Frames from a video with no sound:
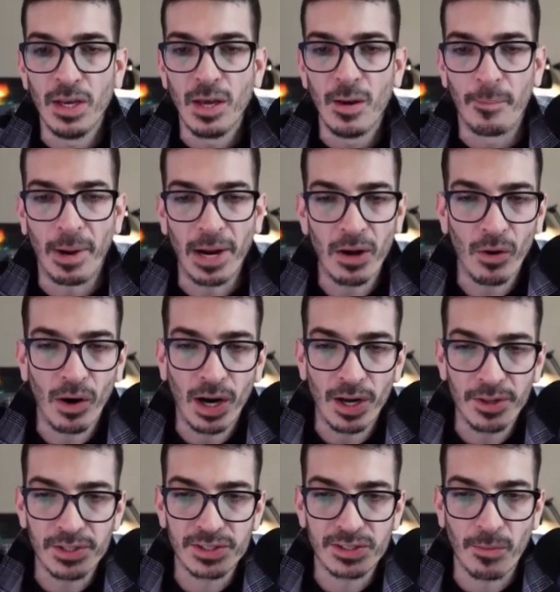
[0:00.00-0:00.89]
Bio
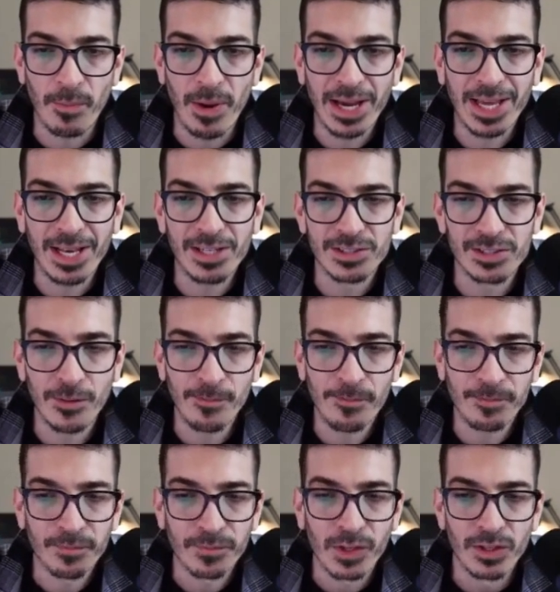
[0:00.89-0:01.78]
auth is the mechanism
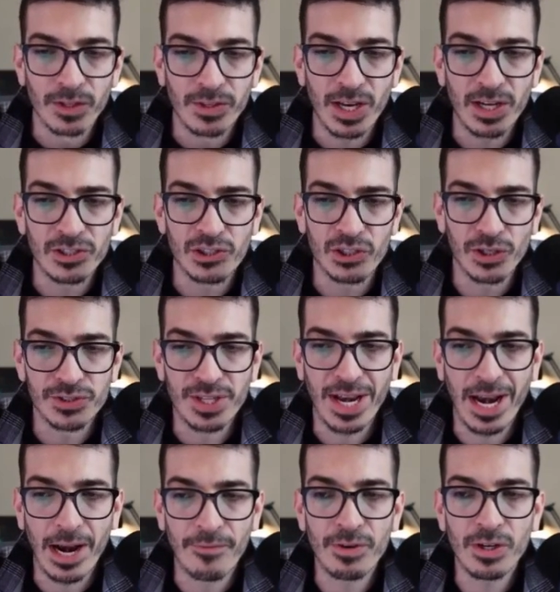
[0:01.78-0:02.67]
that ensures that
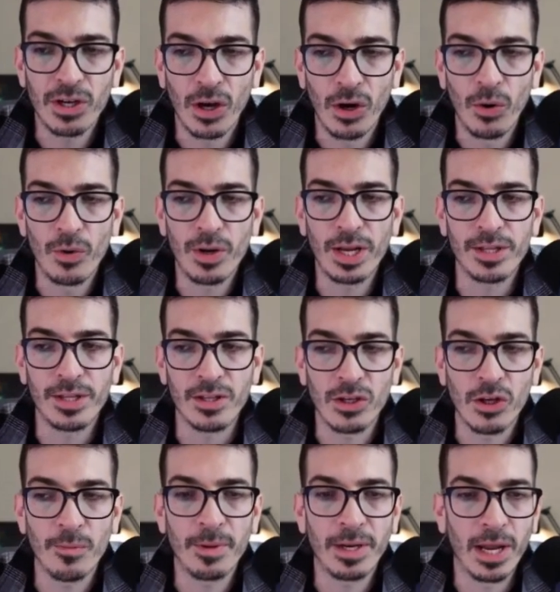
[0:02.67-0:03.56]
every node in the
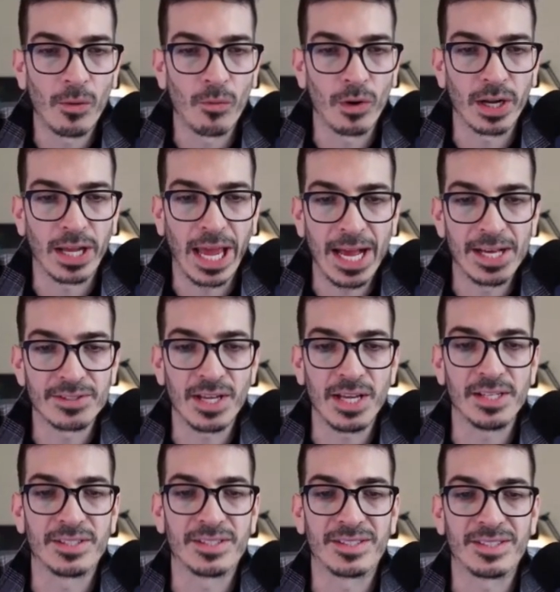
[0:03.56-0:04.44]
human network has
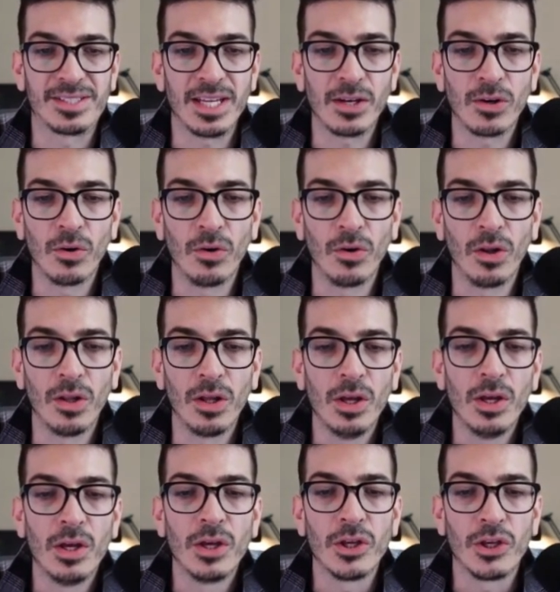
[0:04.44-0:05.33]
a single
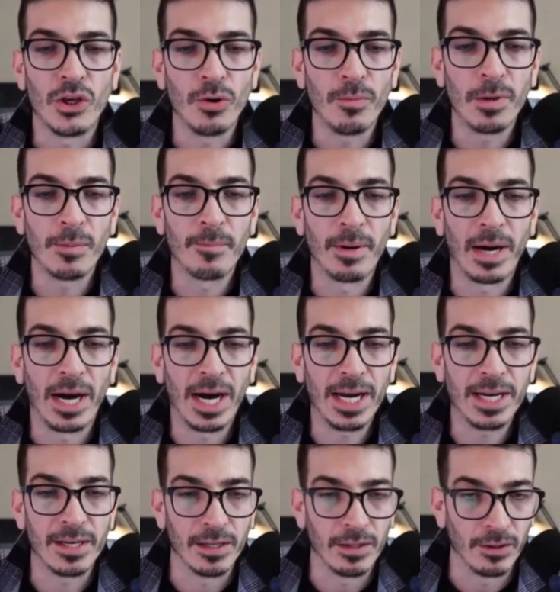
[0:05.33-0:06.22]
human
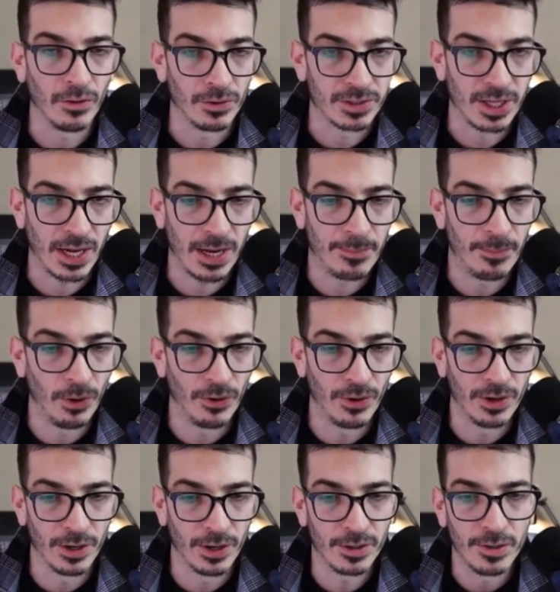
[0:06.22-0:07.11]
behind it. Little typo
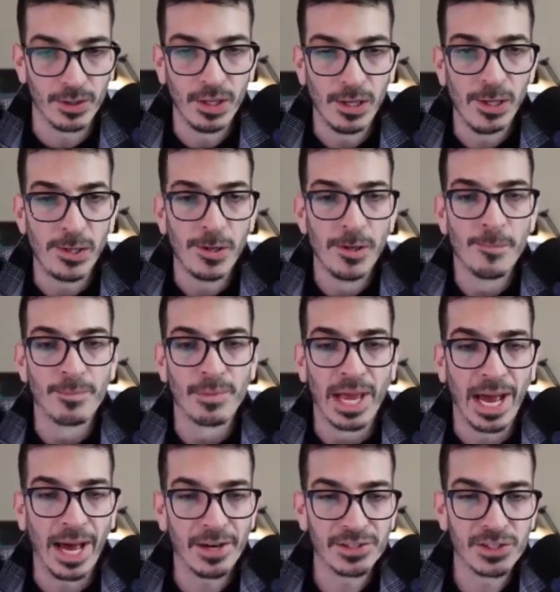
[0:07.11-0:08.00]
there.
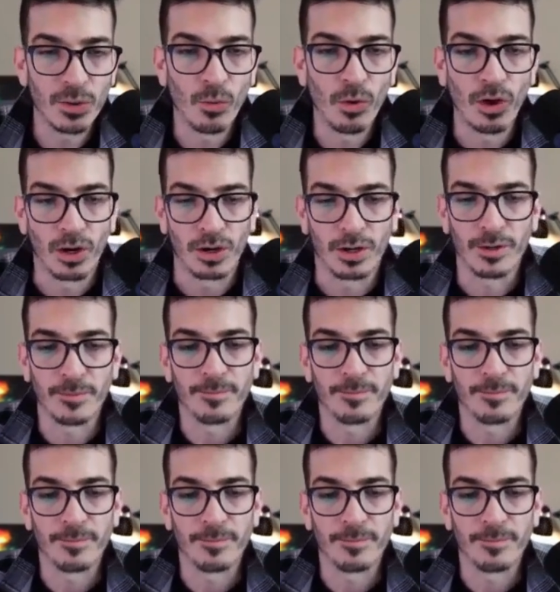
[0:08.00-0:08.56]
How does it work?